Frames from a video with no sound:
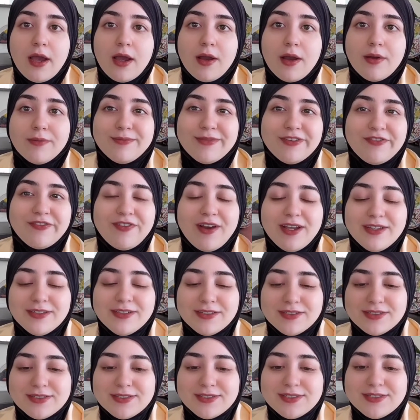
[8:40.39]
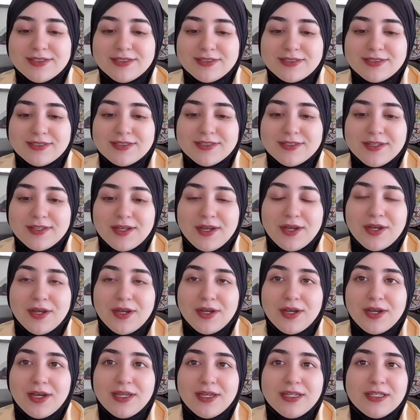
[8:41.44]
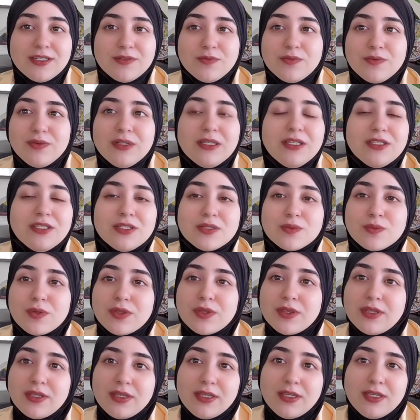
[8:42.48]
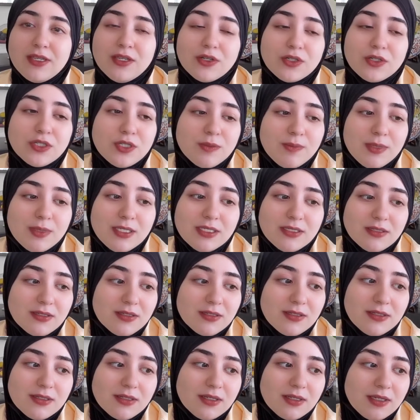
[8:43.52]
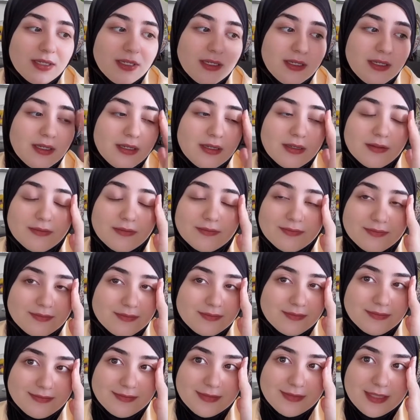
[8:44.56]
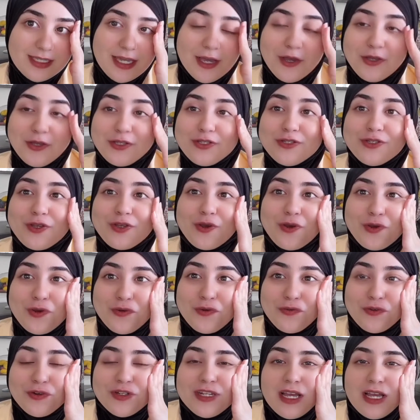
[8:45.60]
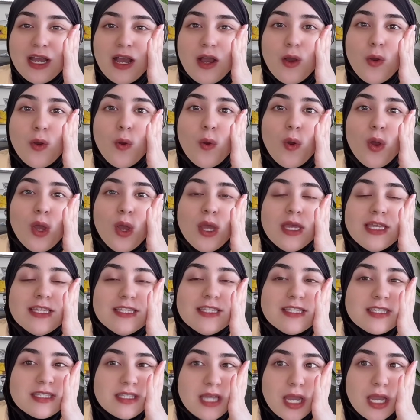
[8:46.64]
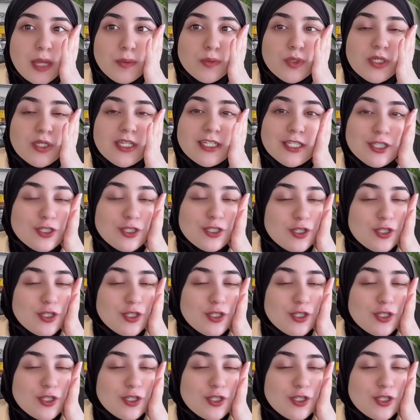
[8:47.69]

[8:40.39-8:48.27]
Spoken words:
my finals. And I really just want the year to be done. Like, yeah. So for now, it's time to get into the